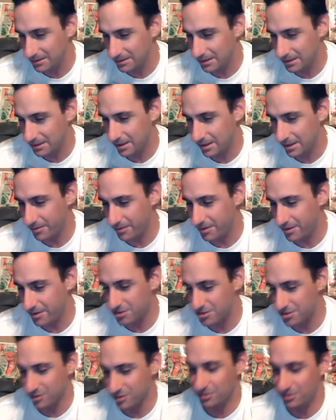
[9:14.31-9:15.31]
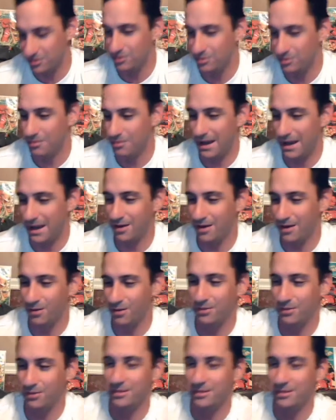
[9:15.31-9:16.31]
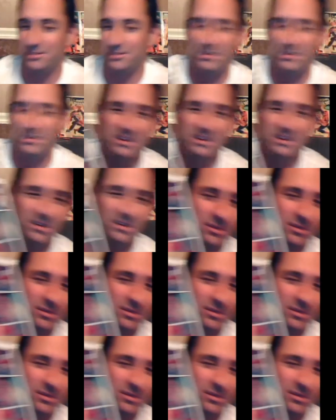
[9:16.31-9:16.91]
they're still doing battle, and